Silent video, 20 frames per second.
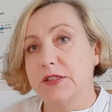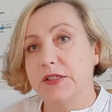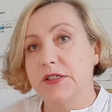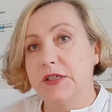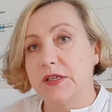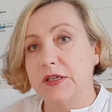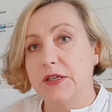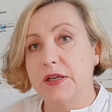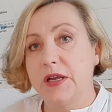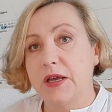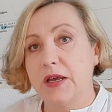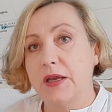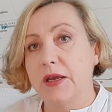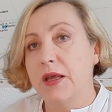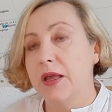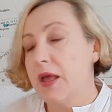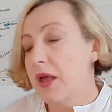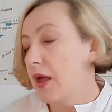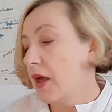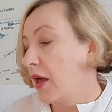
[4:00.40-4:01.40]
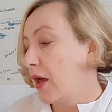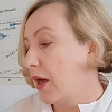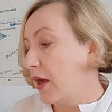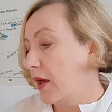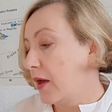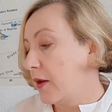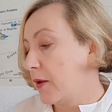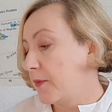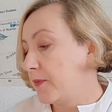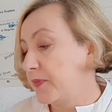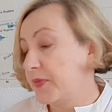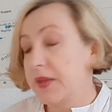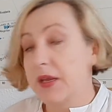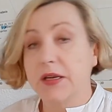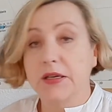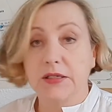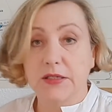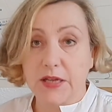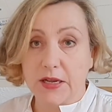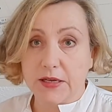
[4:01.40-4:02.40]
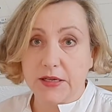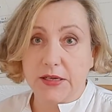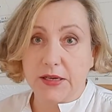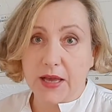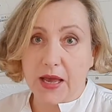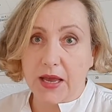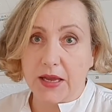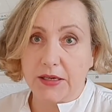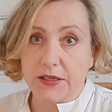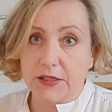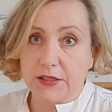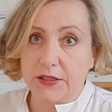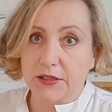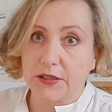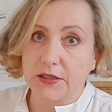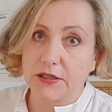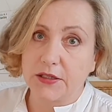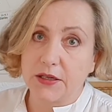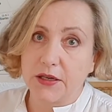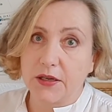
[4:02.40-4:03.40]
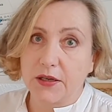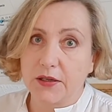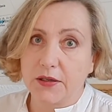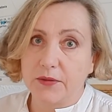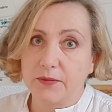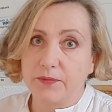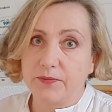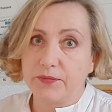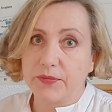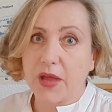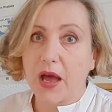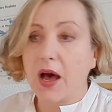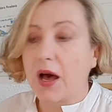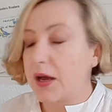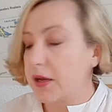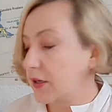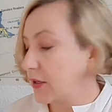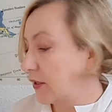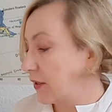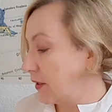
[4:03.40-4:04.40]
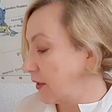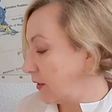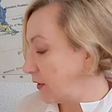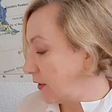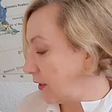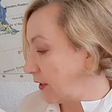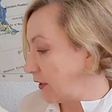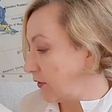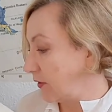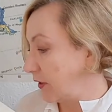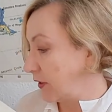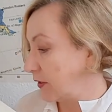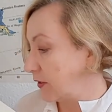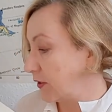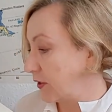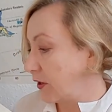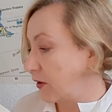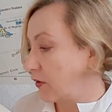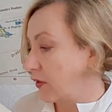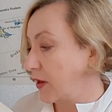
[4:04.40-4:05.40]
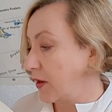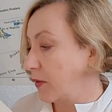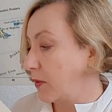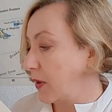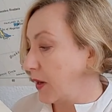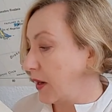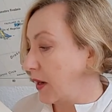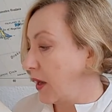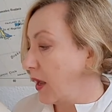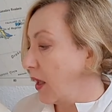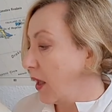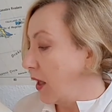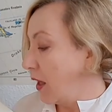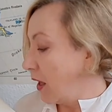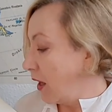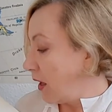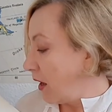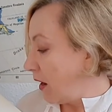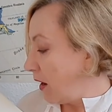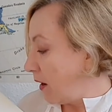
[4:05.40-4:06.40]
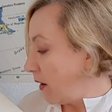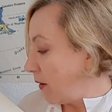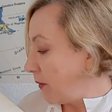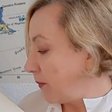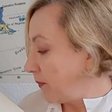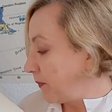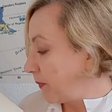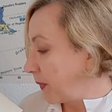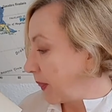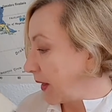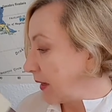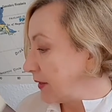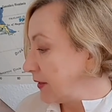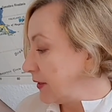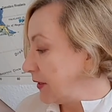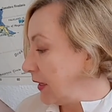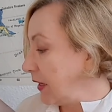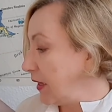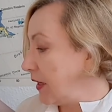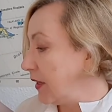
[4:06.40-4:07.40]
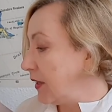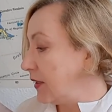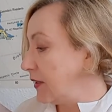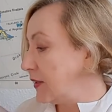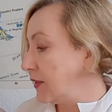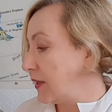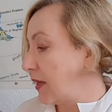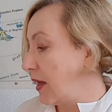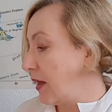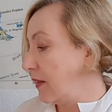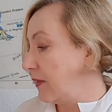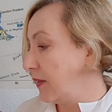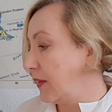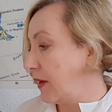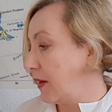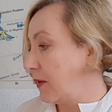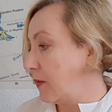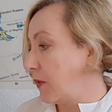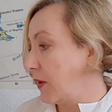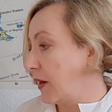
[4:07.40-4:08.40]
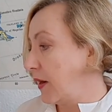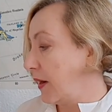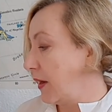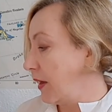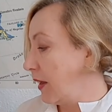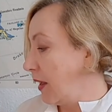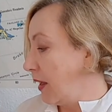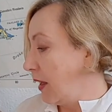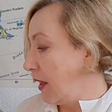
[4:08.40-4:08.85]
it in a dedicated art series. So there were seeds, and there were